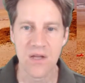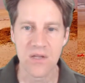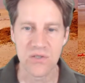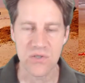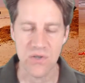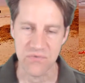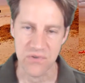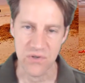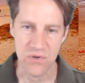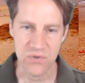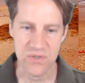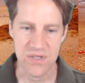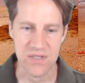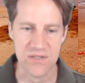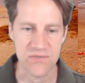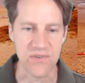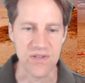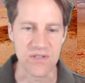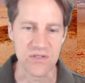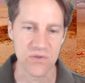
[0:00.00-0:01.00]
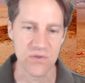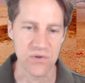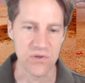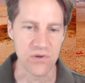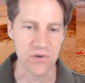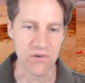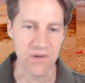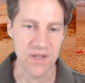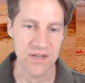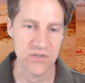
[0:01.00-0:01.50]
So if you use this feature or
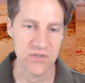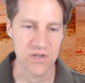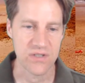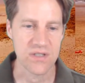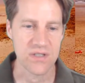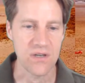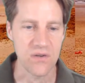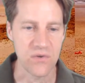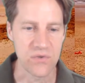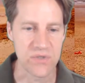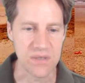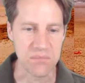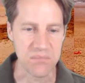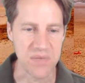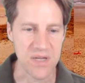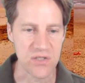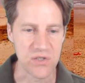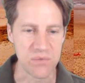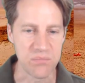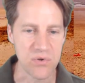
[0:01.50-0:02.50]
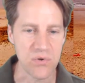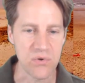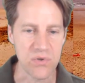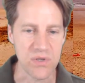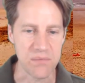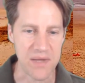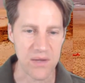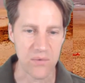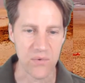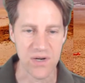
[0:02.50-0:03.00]
you're interested in using pgpool, you
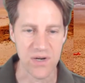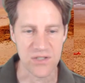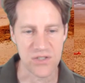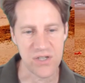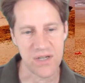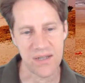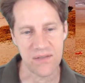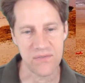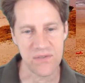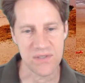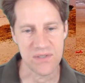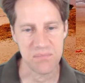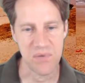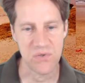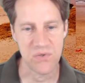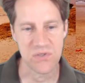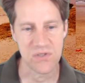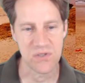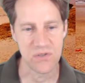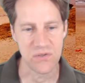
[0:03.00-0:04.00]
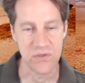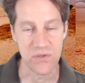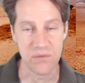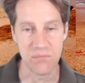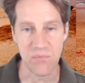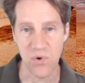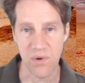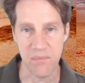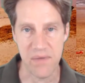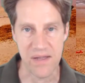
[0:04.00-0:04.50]
may want to check out this post to learn
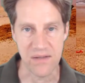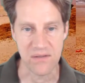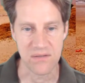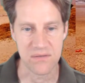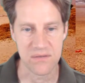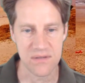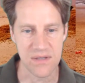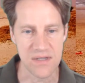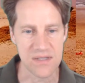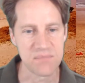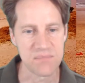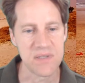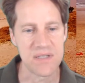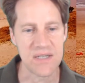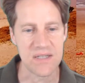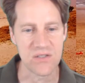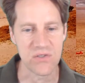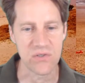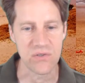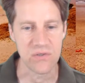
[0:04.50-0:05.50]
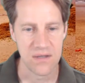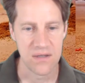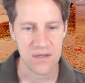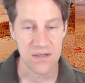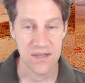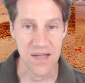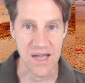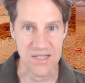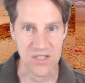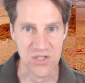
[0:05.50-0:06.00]
more about these potential
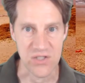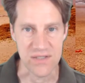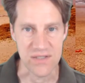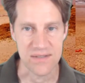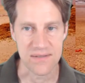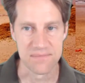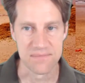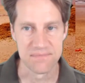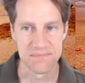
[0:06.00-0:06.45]
gotchas.